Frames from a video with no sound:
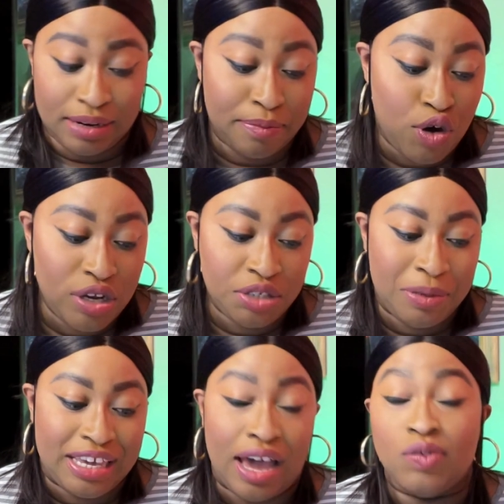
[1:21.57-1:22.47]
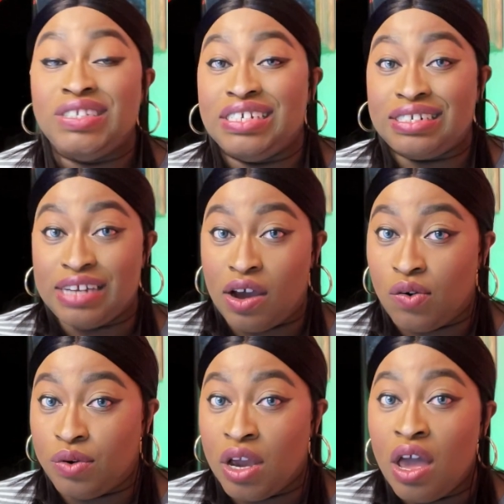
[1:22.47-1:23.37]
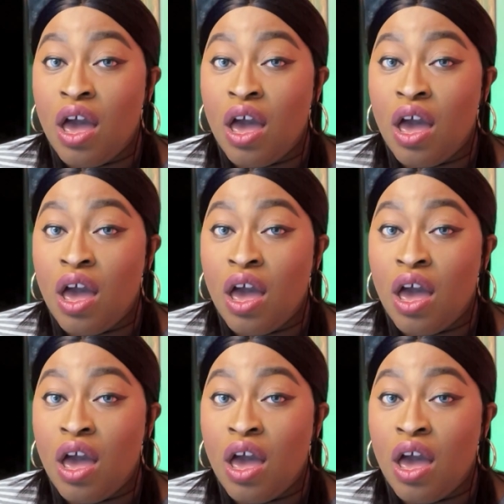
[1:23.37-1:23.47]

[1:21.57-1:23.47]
I'm going to be counting down,